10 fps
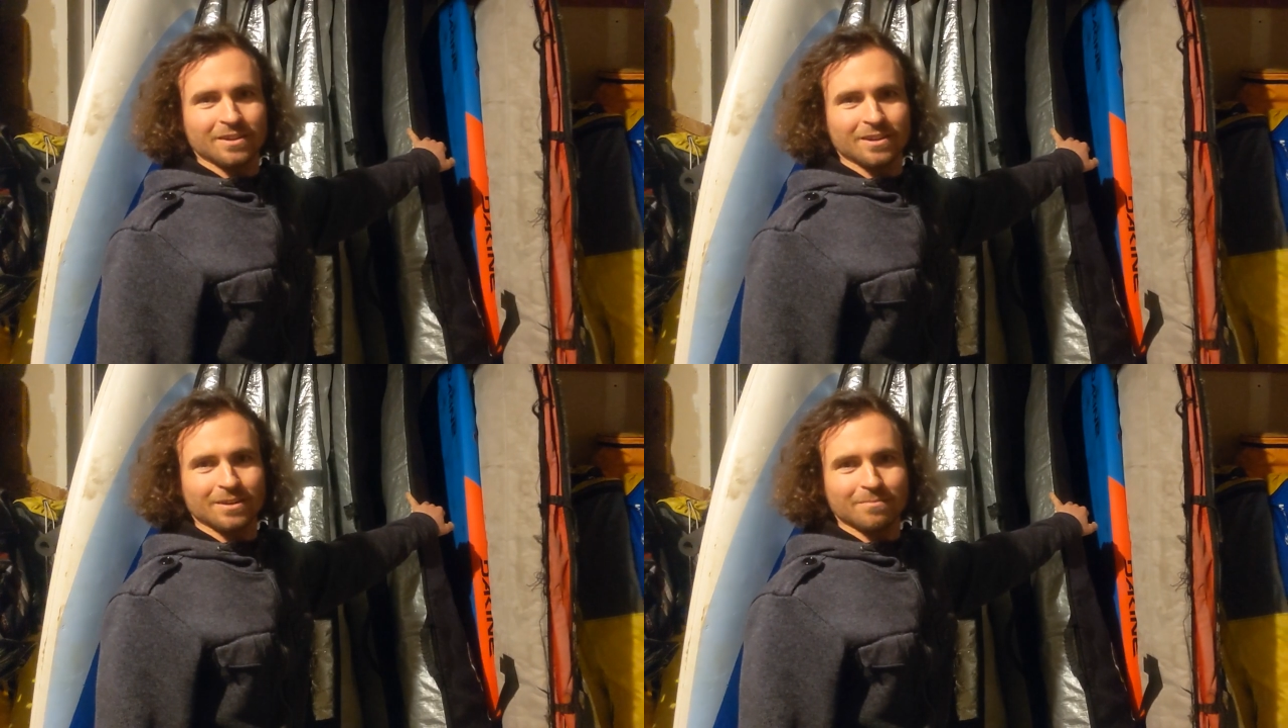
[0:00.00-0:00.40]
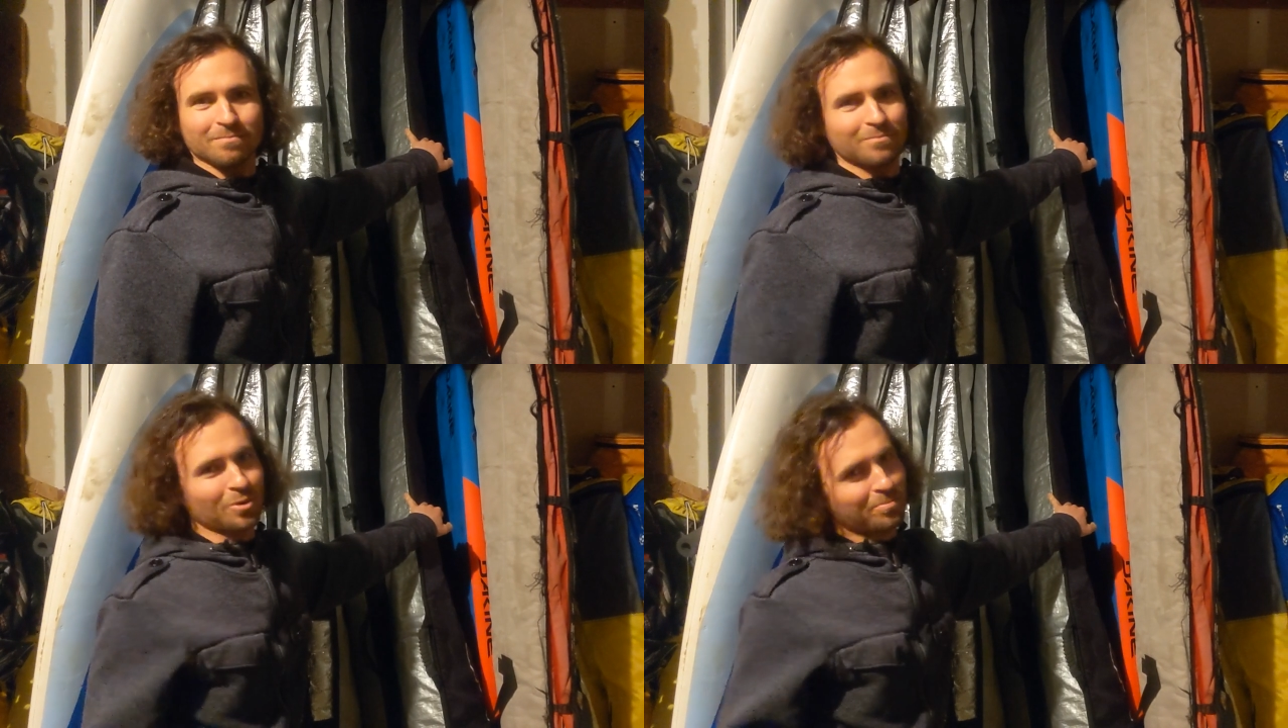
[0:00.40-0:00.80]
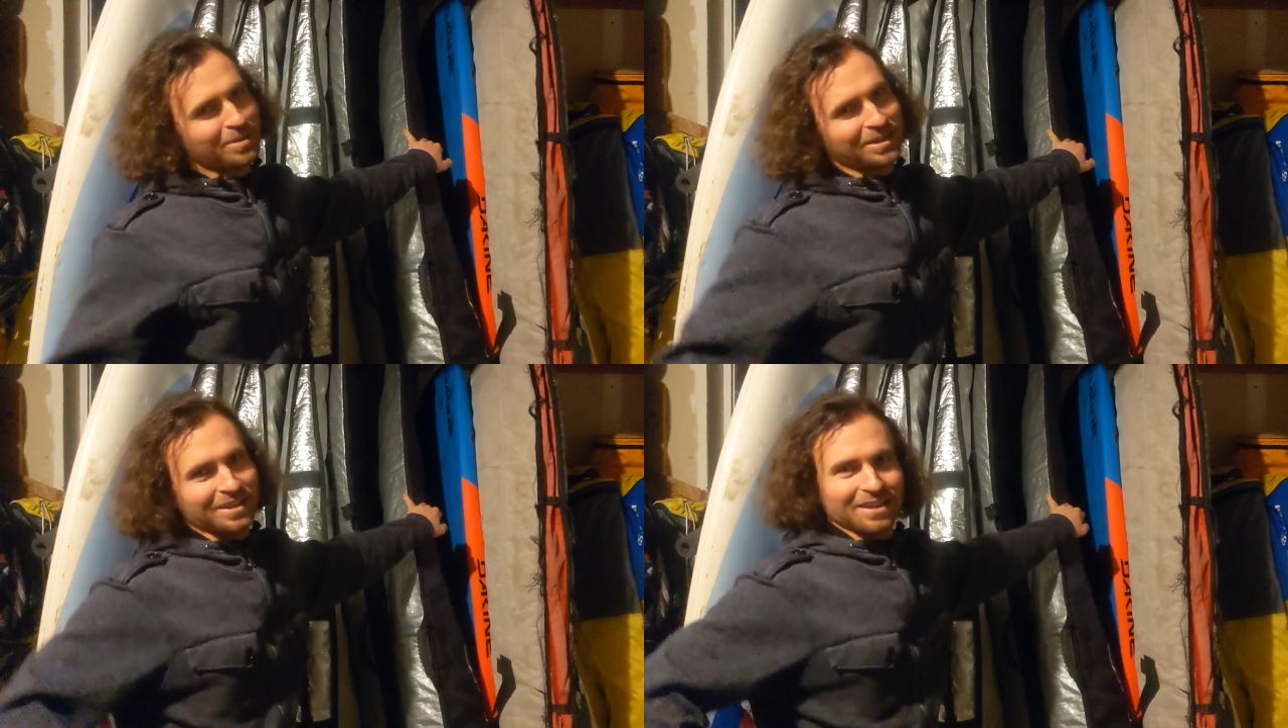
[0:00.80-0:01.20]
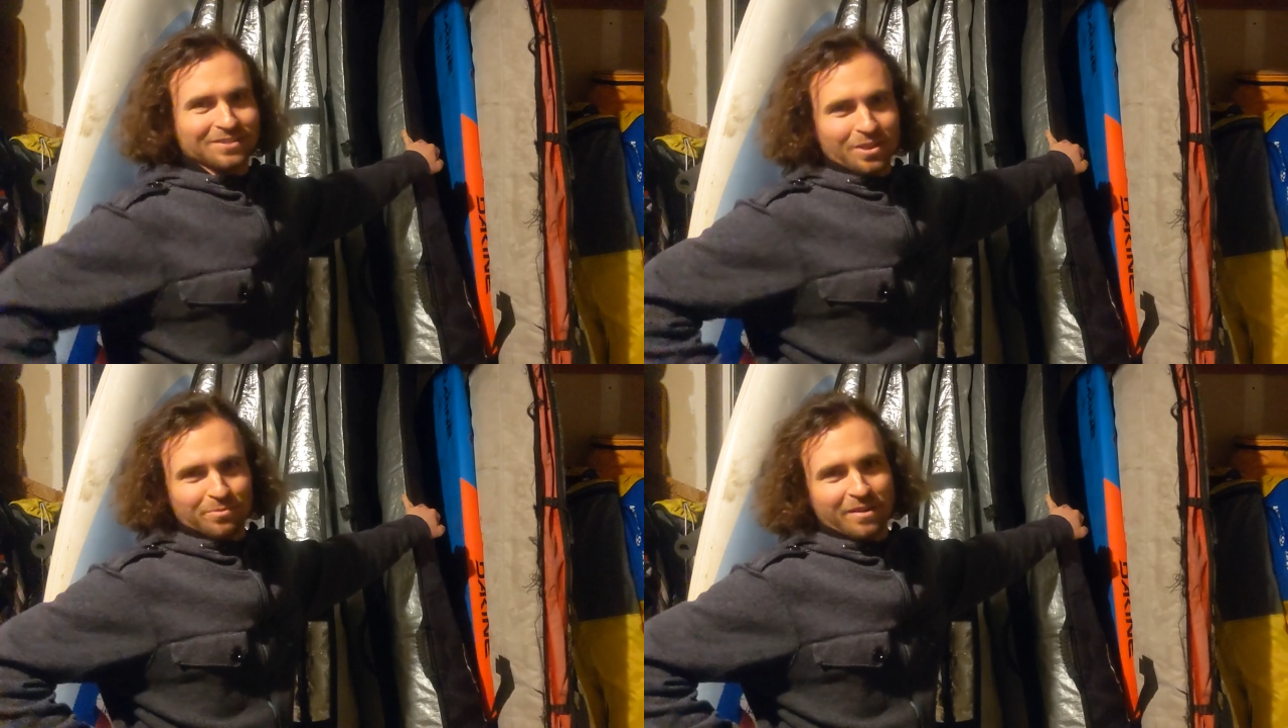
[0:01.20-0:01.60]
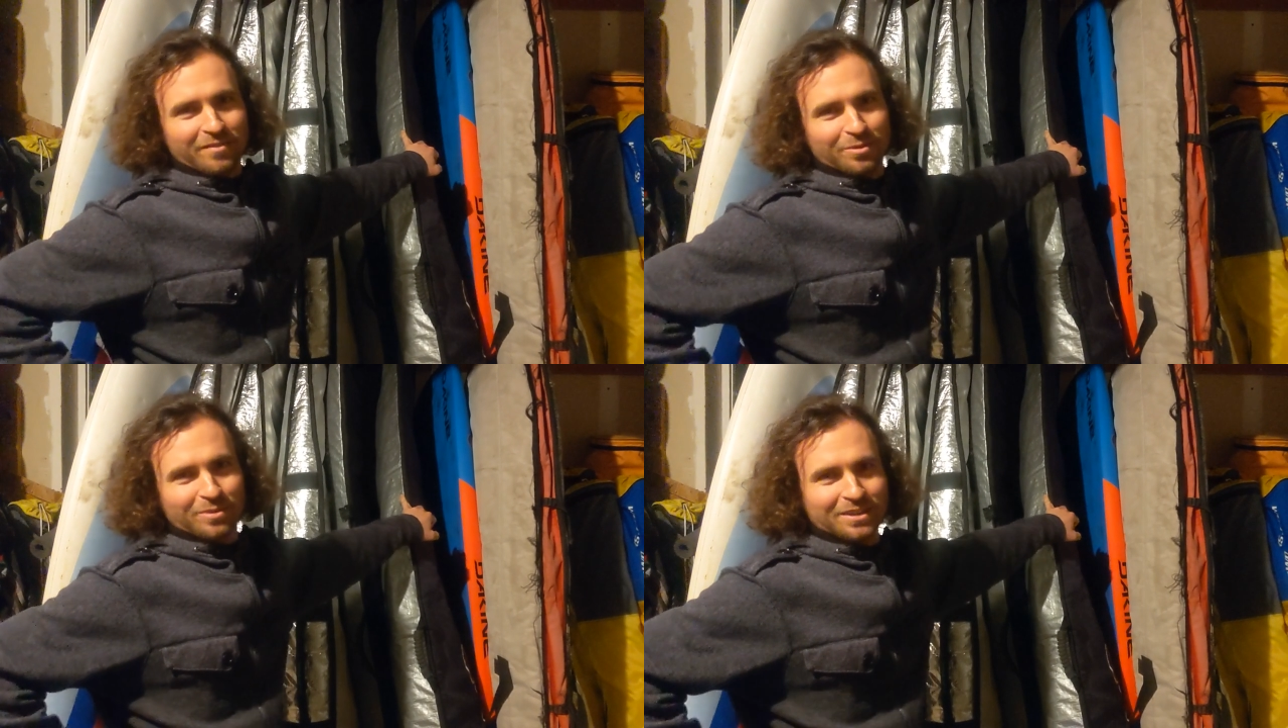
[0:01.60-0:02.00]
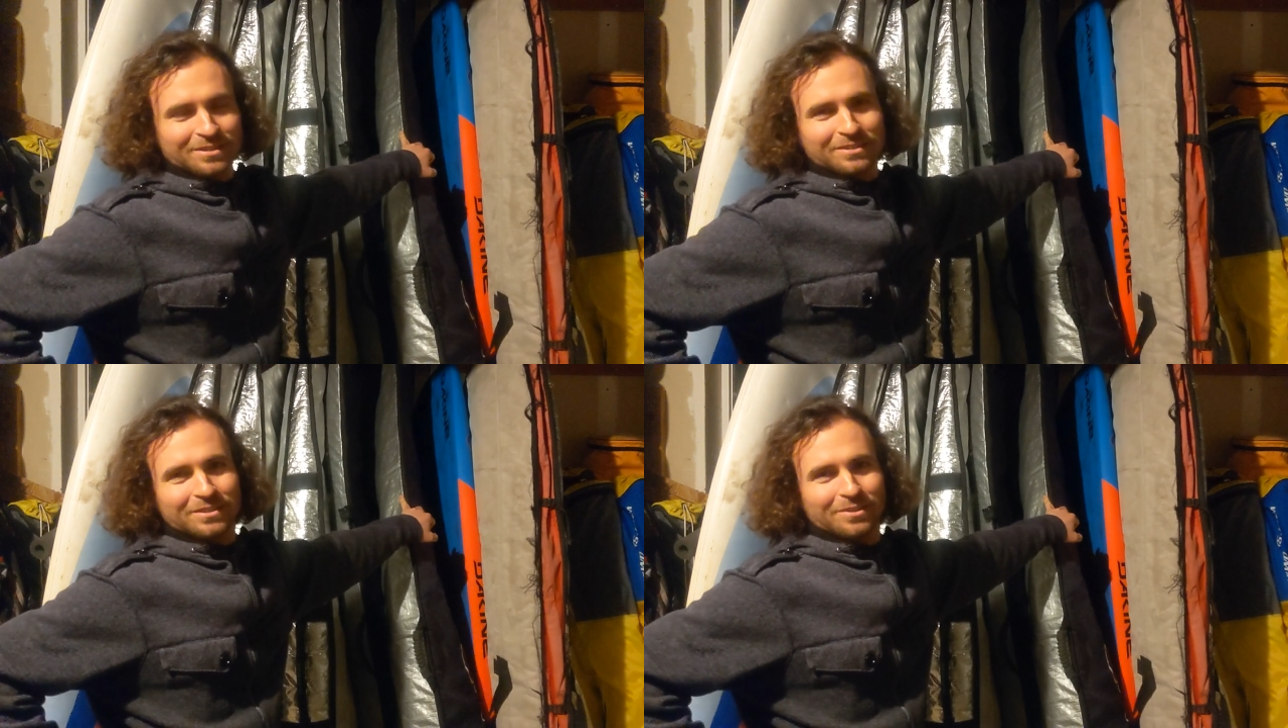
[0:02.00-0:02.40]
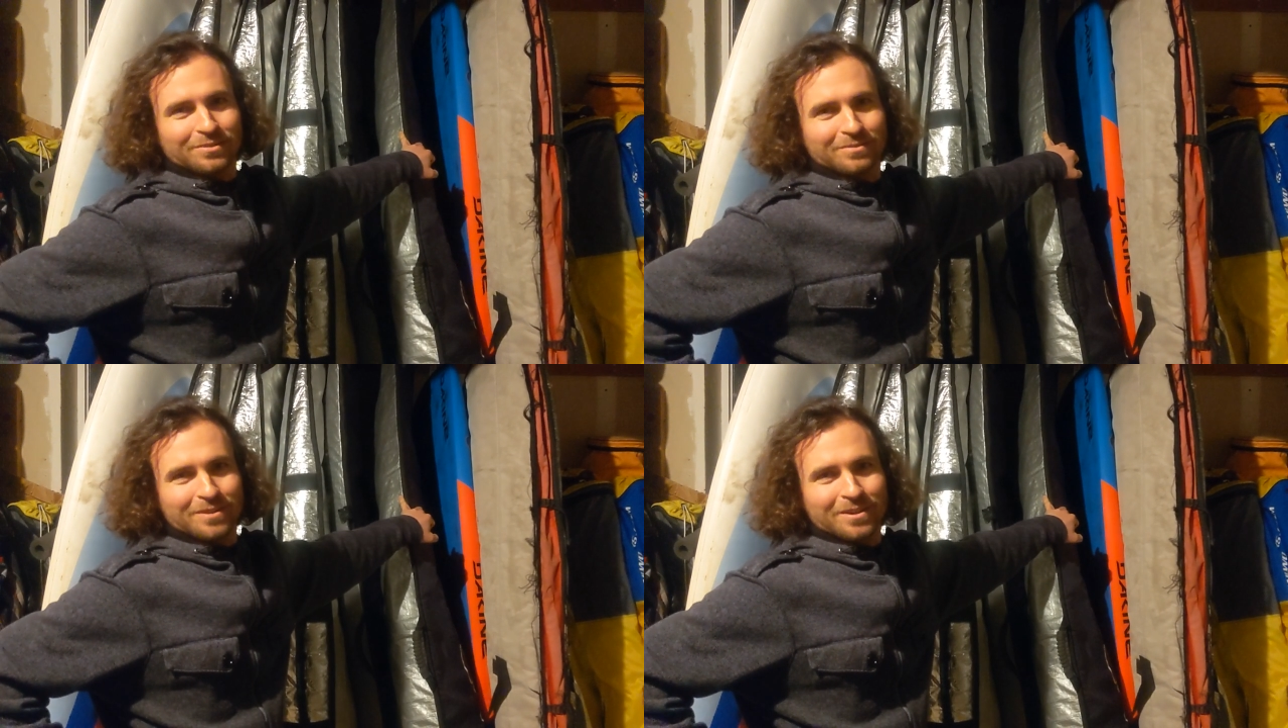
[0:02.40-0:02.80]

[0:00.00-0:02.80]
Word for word: Um, or big days on the river when it's, you know,